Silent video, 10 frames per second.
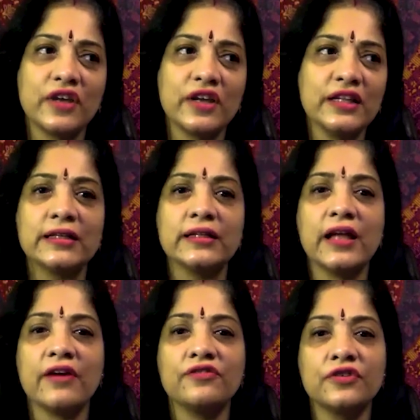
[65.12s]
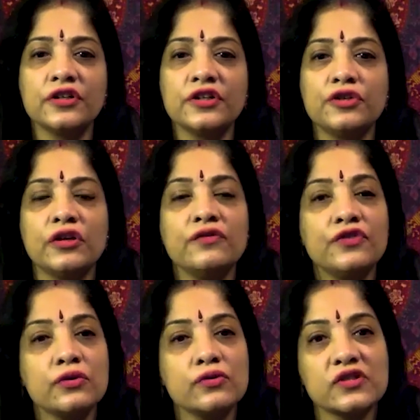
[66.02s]
very little effort to
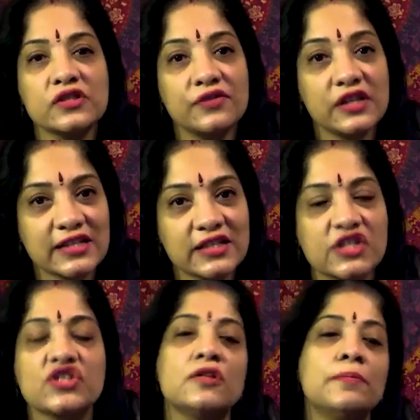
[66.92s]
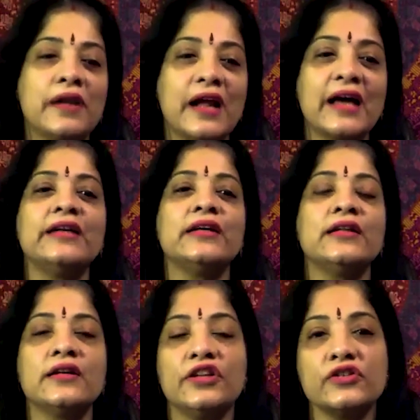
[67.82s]
infuse civilizational pride in
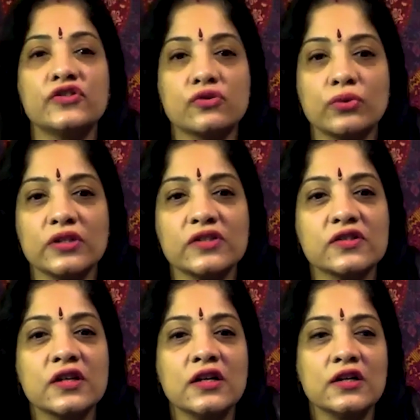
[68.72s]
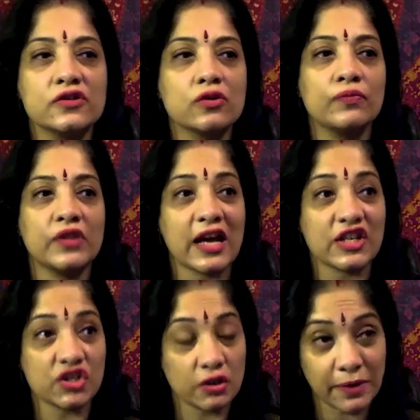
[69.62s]
the Indian students. So
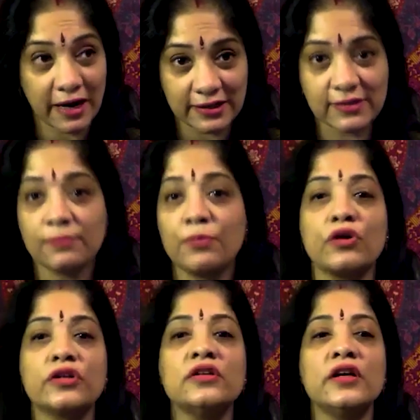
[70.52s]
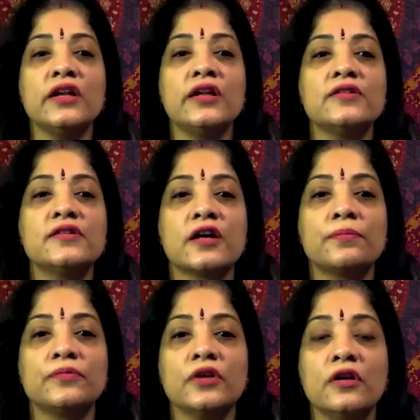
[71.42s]
national pride is important. Indians
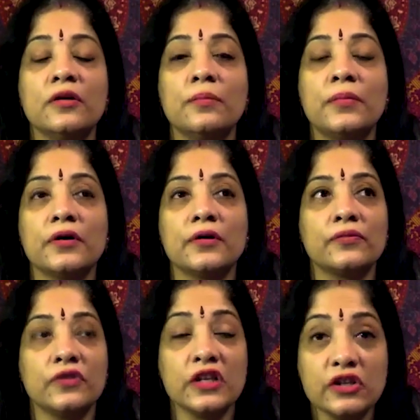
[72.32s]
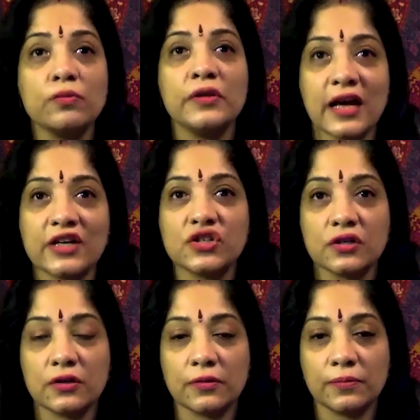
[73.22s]
are need to be
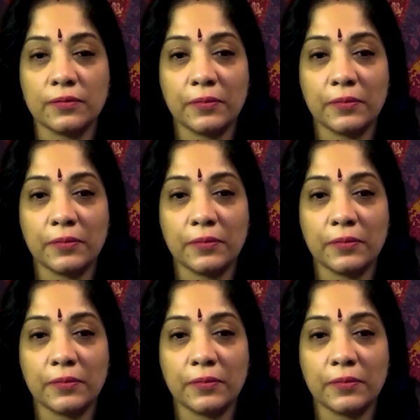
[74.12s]
national